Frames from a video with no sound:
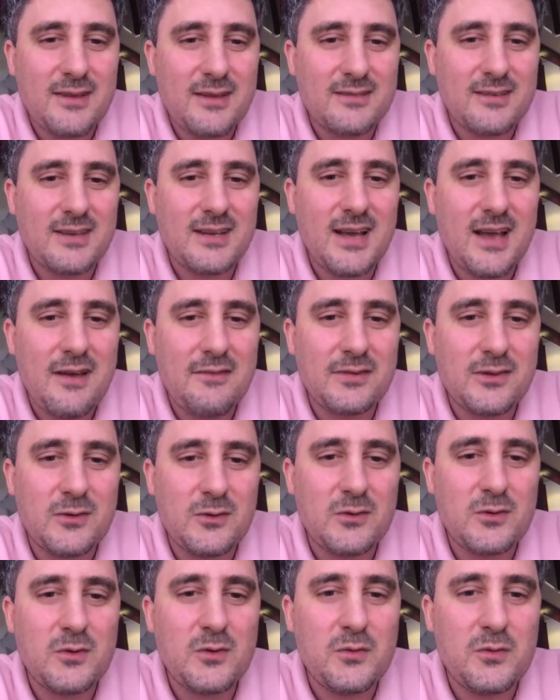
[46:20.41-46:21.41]
doesn't have
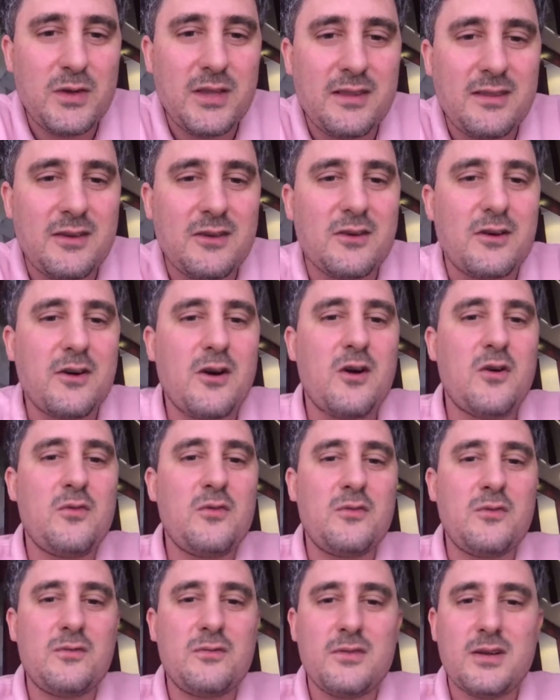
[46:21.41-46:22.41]
to do with your
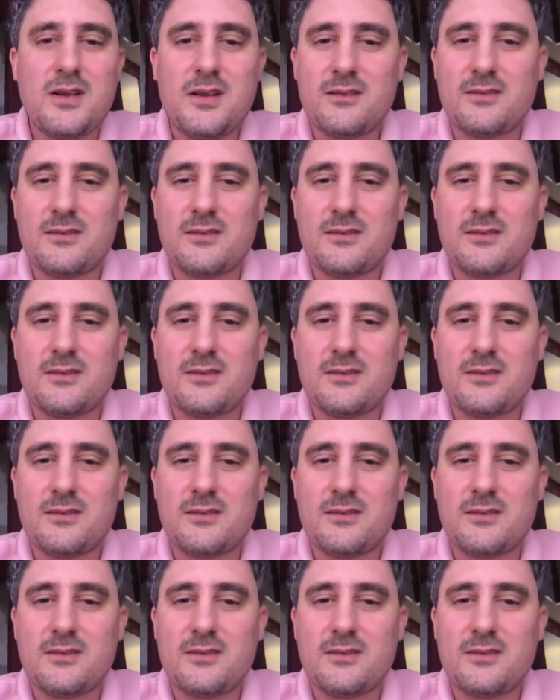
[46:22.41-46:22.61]
own